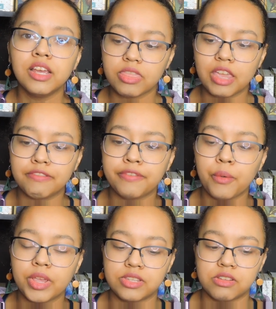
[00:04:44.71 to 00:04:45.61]
they
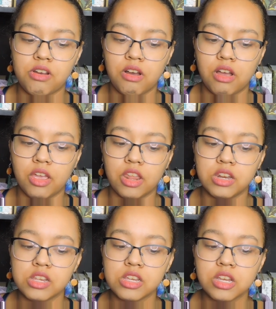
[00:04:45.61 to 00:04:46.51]
focus on